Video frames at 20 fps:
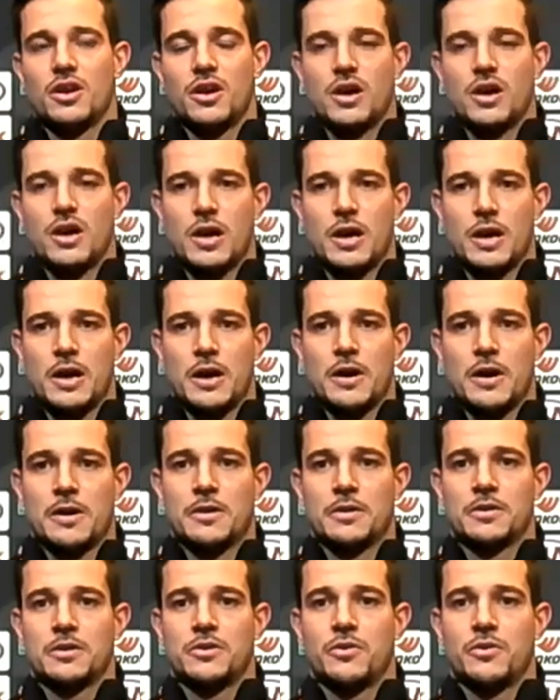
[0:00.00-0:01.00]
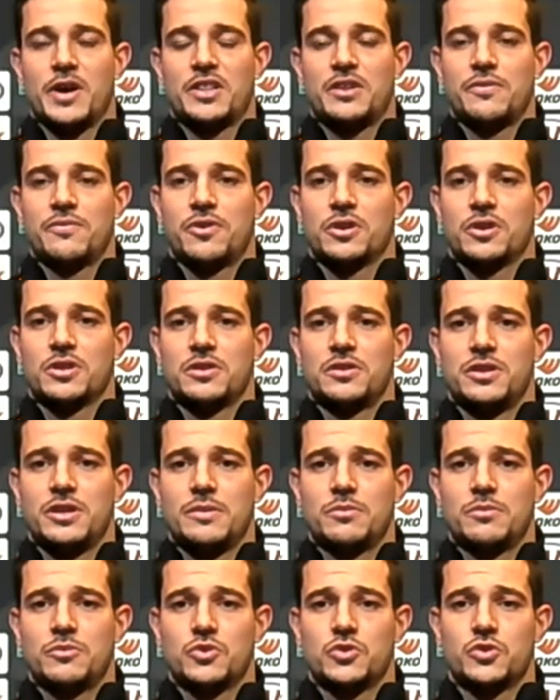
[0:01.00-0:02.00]
ready for the team,
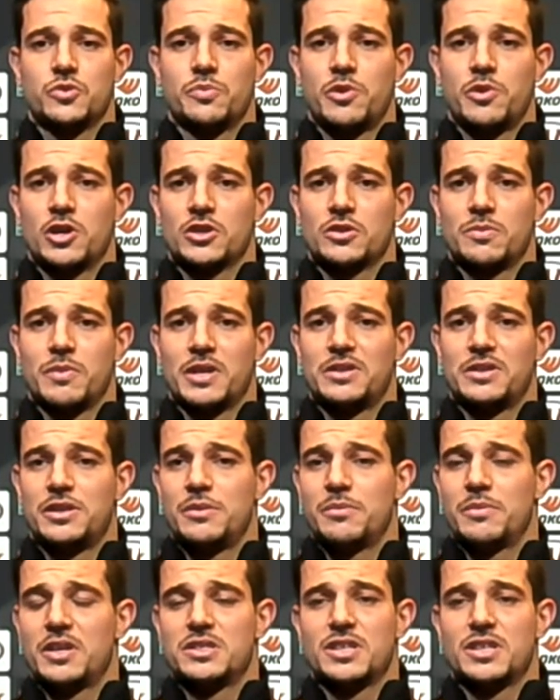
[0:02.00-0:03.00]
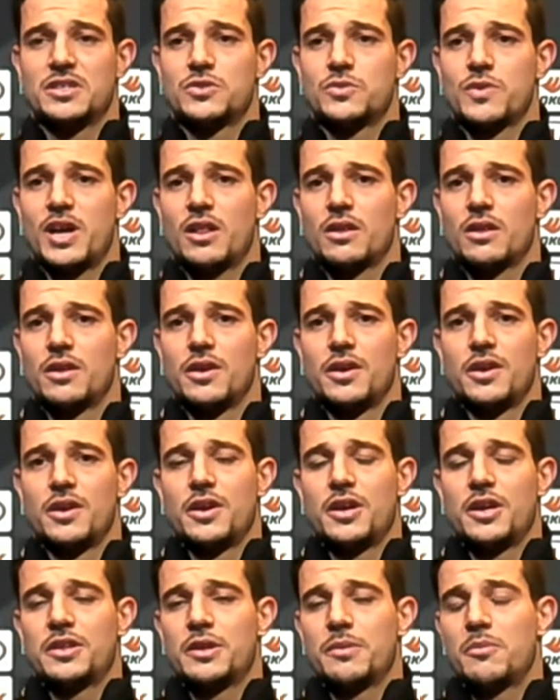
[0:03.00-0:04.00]
to support my teammates as well.
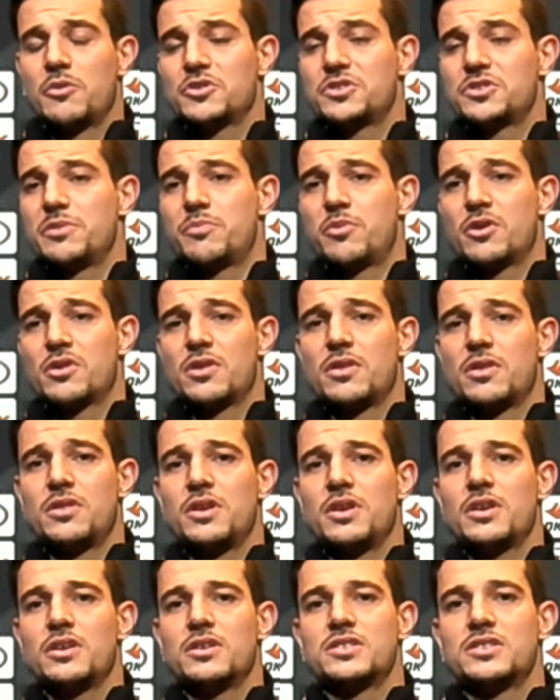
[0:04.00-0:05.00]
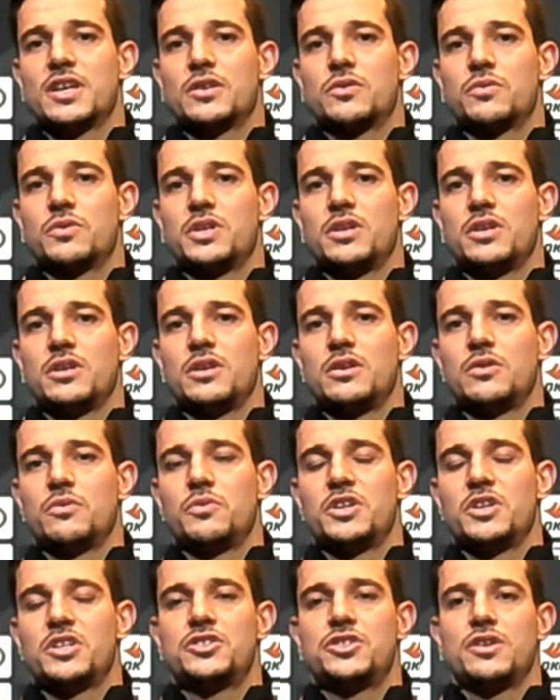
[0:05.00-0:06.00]
The most important thing is that we
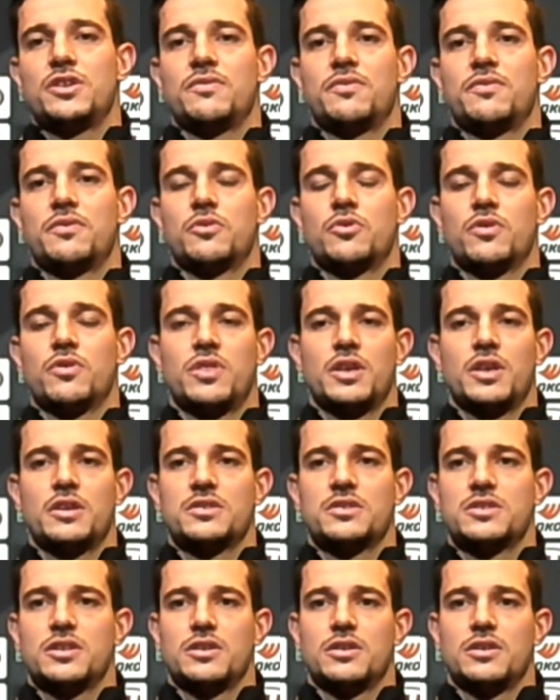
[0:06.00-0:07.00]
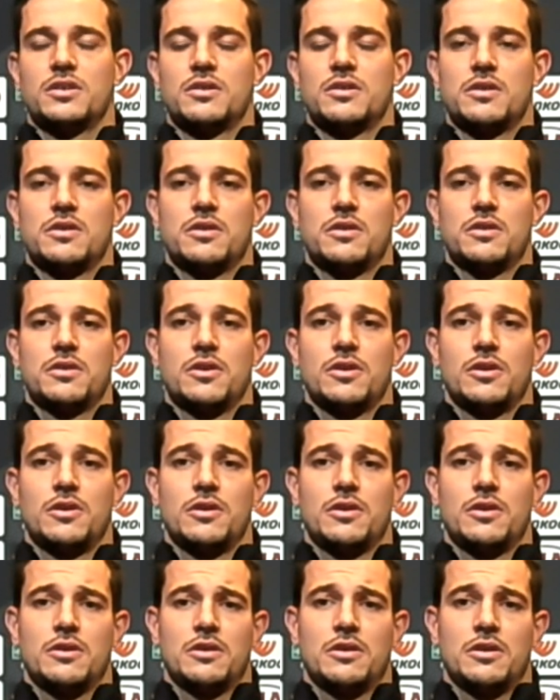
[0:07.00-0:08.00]
achieve good things in
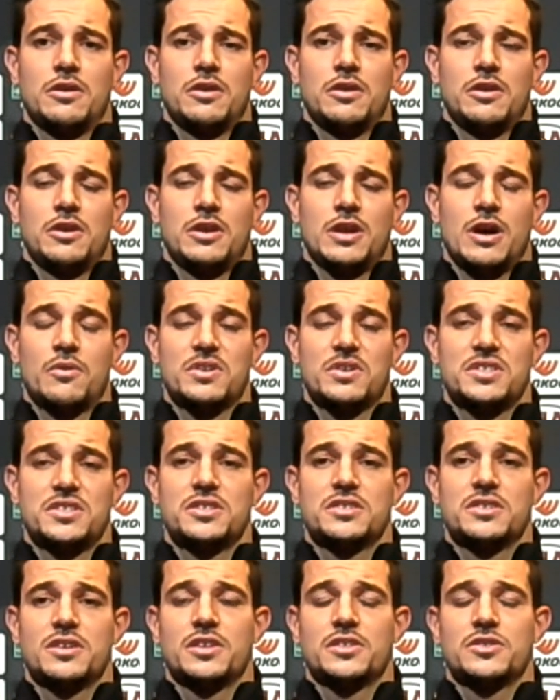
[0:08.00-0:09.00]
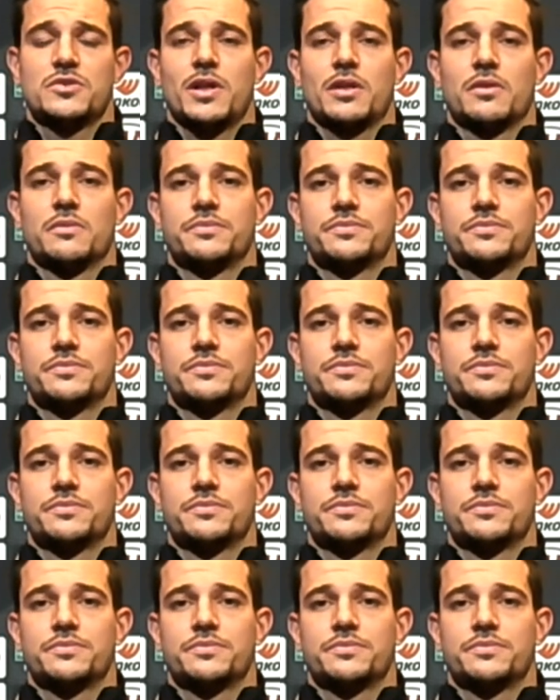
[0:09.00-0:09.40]
our season as well.